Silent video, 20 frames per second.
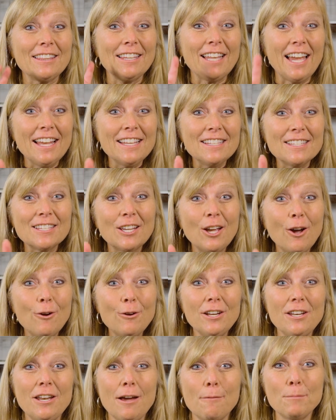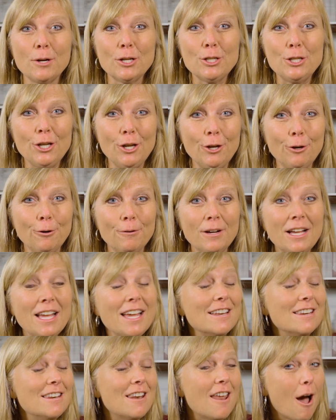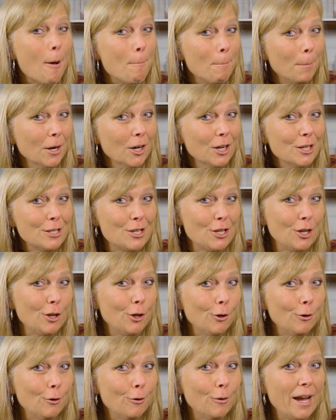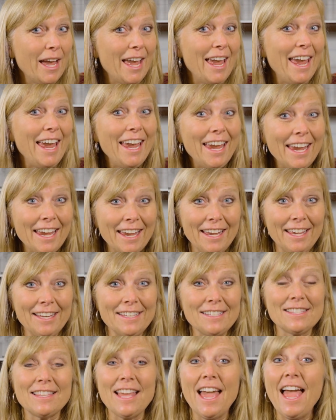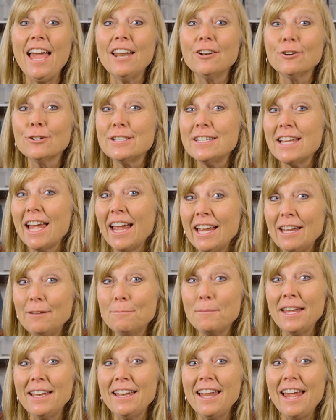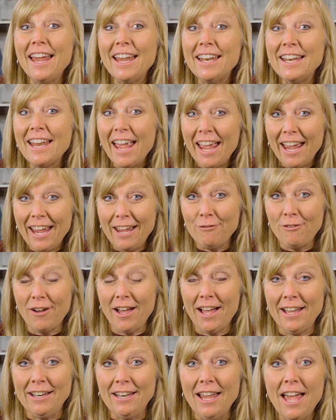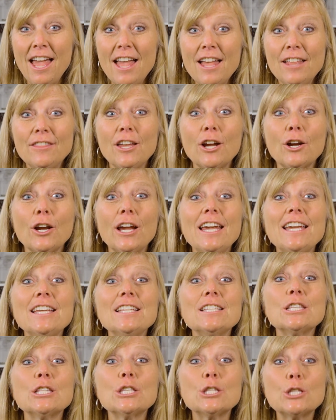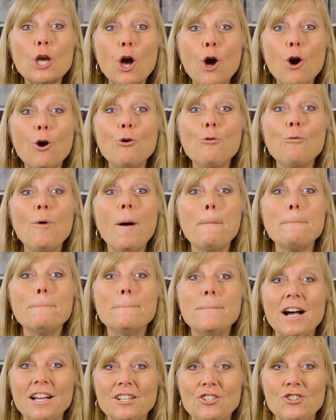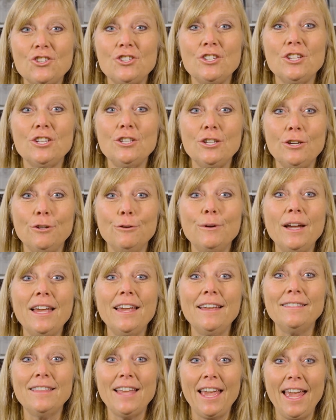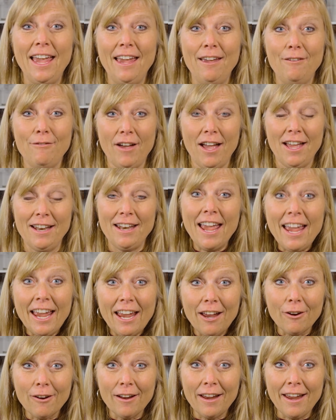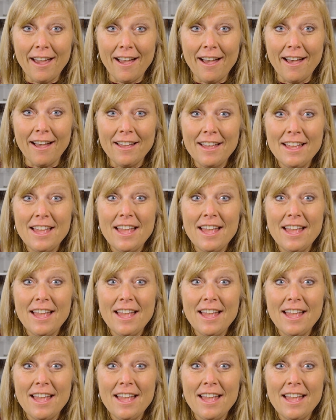Let's go to number 2. Number 2 is the entertainment in Avon. There is so much to do in the Avon area.